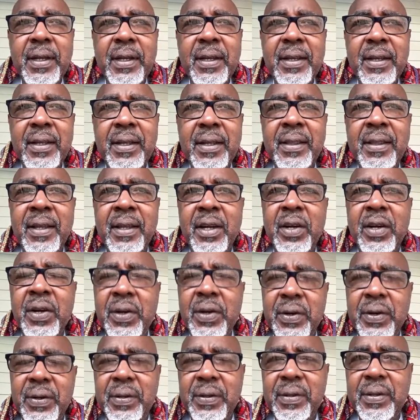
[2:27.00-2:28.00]
the
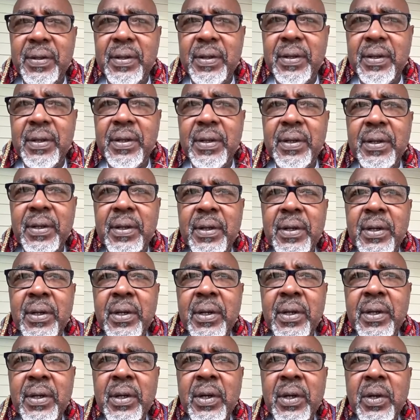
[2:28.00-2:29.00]
earth,
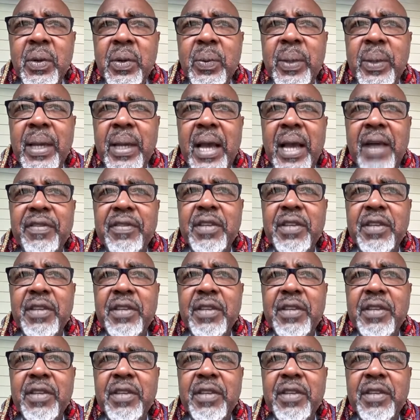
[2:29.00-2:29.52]
we have